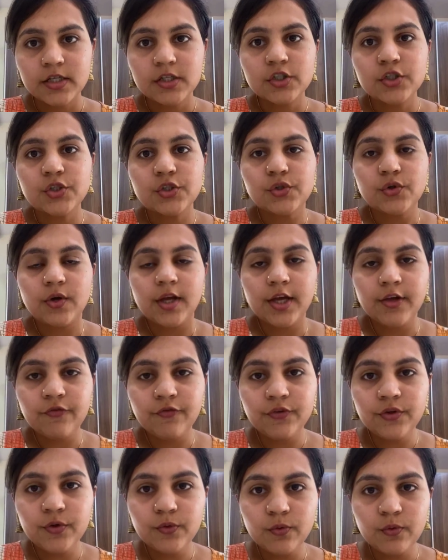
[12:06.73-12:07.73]
So if
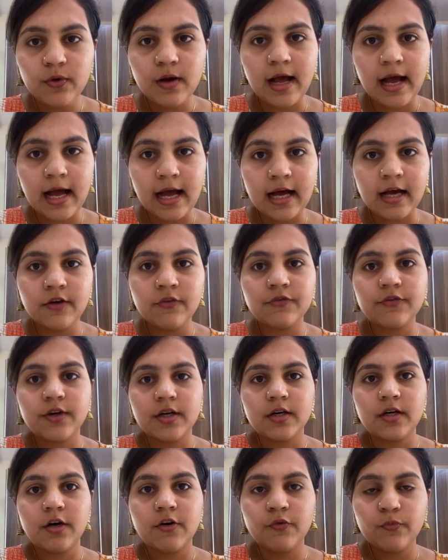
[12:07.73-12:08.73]
you have
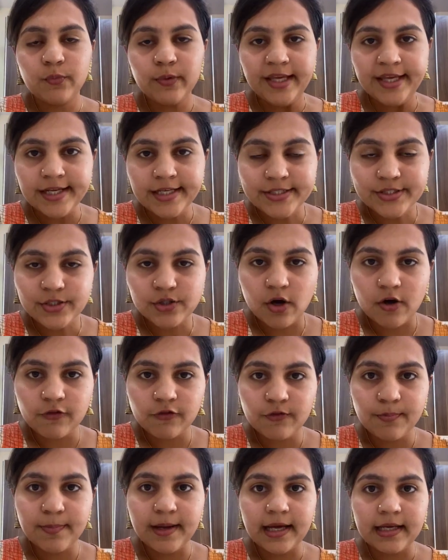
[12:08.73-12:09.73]
a weak
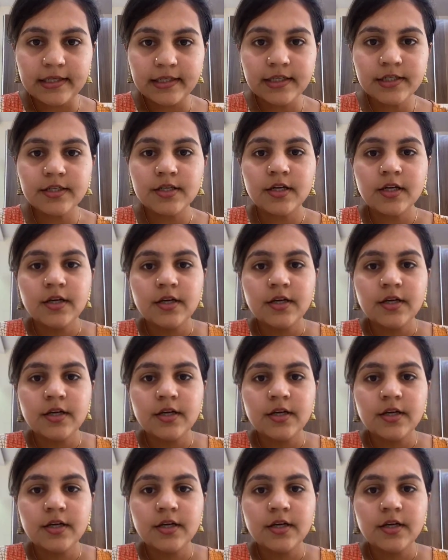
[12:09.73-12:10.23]
soft palate,